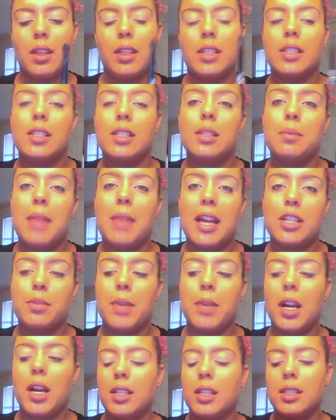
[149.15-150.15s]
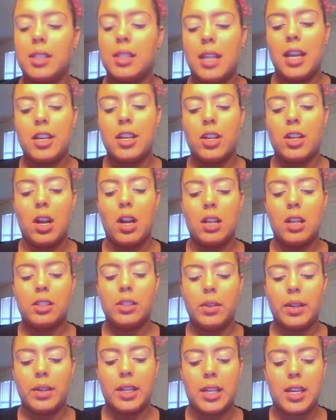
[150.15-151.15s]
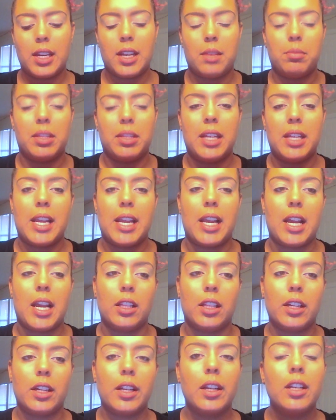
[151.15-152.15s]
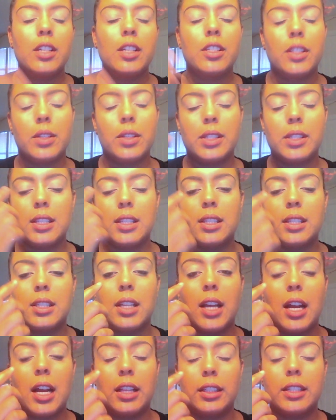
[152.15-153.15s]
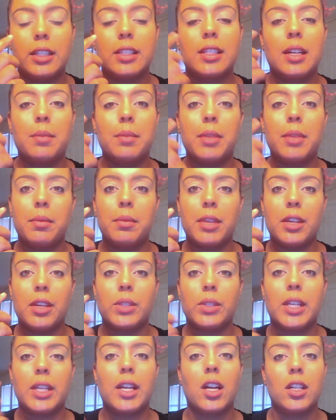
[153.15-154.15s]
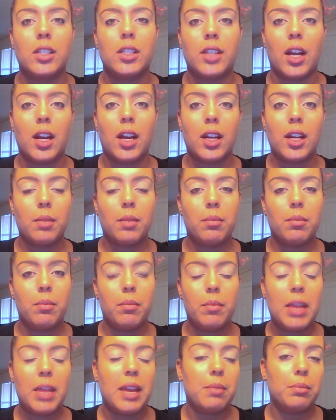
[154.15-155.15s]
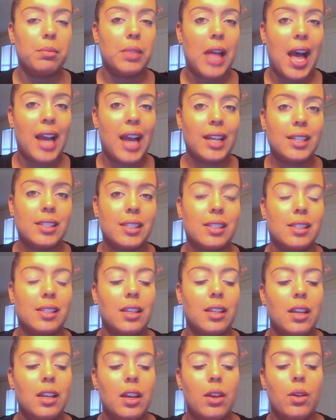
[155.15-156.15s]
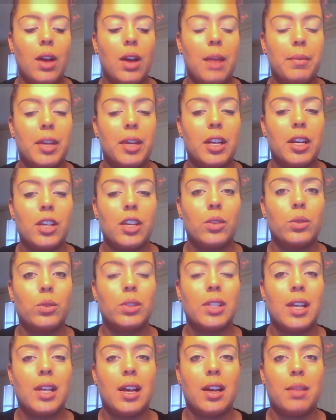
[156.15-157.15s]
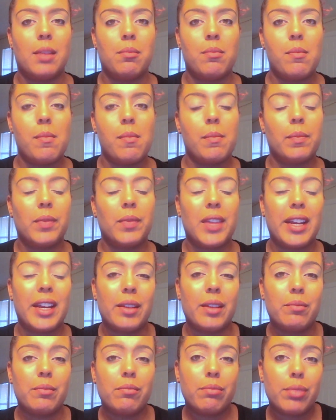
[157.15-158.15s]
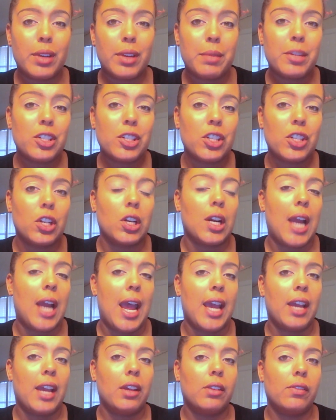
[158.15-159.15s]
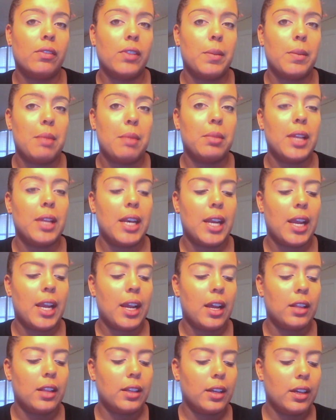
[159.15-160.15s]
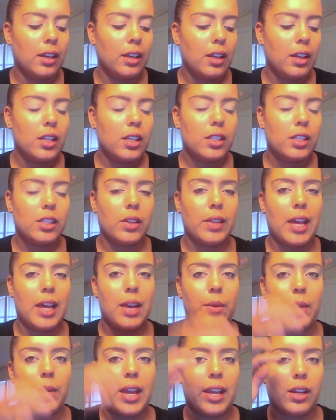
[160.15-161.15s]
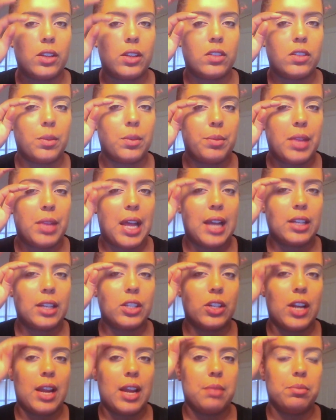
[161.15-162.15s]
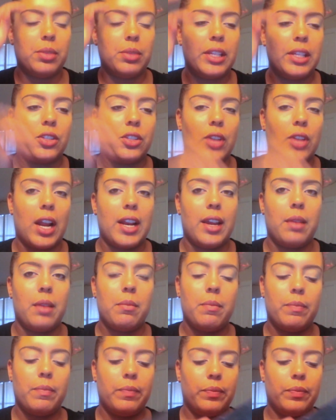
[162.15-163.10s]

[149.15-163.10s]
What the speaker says: This is Smashbox, and you're also going to need a blending color. So since the colors that I'm going to be using are dark and blacks, I'm going to use pretty much a gray for my blending color. So that way it goes from black to gray, it blends right up.